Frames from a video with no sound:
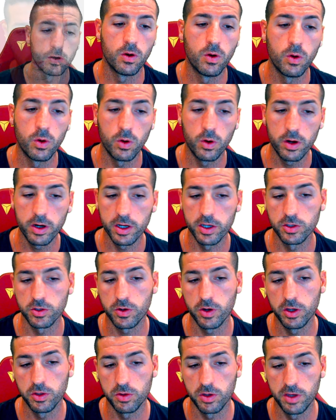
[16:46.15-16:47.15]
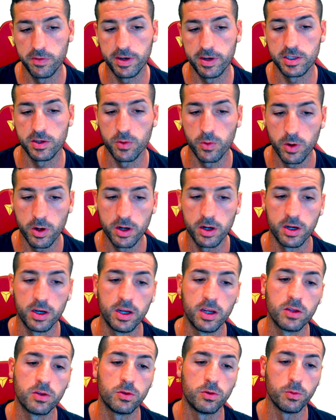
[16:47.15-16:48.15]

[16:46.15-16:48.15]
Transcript: or it's going to give us a warning